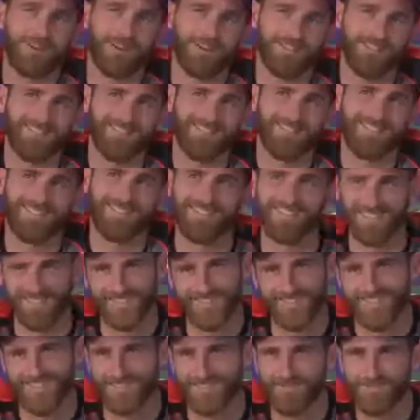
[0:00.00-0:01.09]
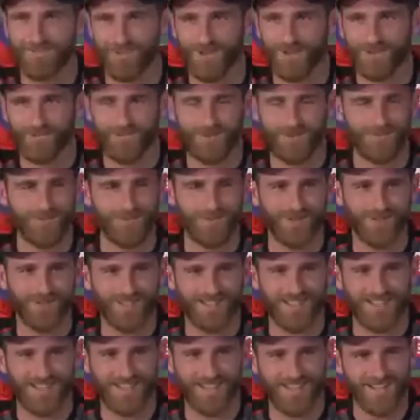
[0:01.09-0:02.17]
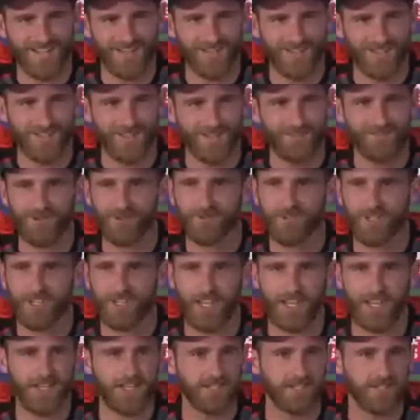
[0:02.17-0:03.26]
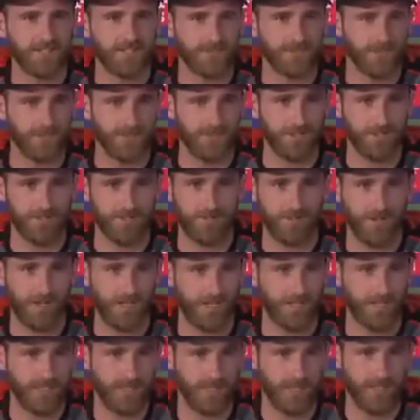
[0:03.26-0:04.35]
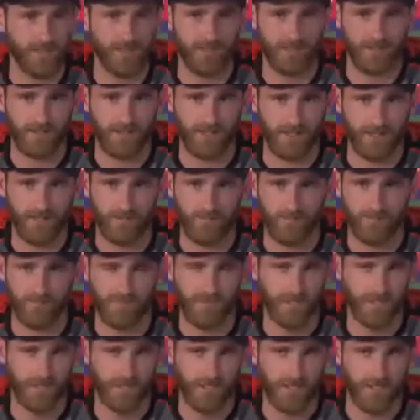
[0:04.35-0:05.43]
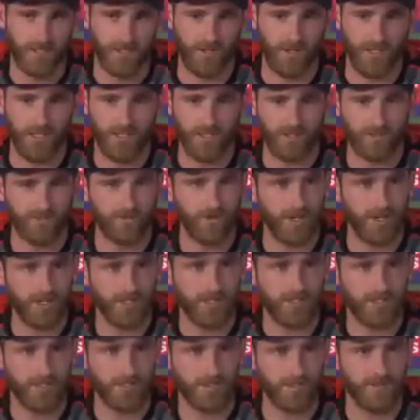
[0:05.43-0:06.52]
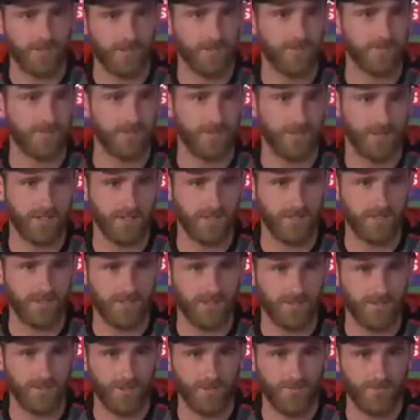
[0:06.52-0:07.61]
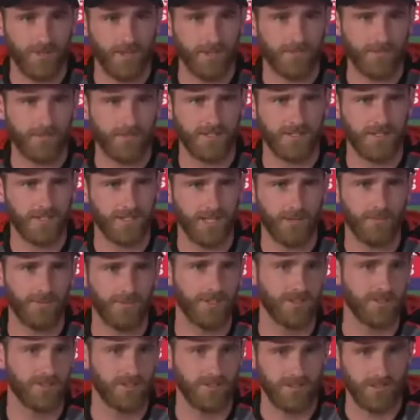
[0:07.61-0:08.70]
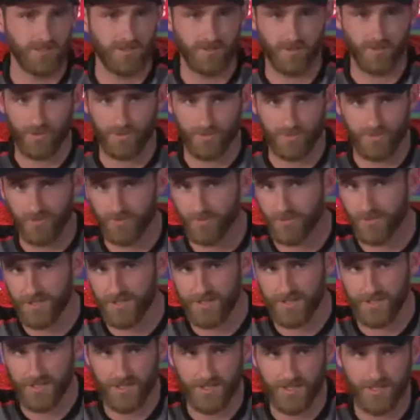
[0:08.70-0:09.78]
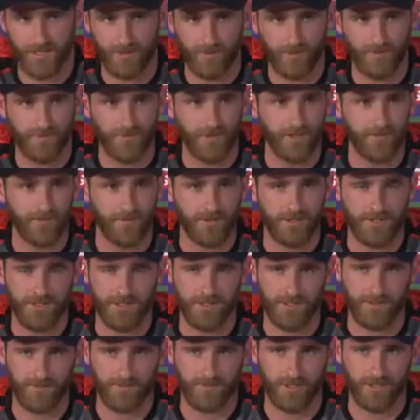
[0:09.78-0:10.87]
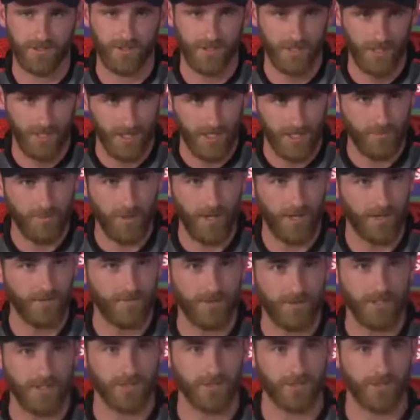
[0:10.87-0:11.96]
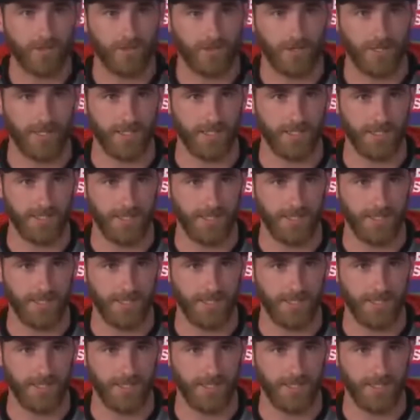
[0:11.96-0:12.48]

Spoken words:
A lot of people say that on a number of occasions, which is great, and I think England rightly so deserve to be favourites. I think coming into this tournament from the start they were favourites, and they've been playing really good cricket.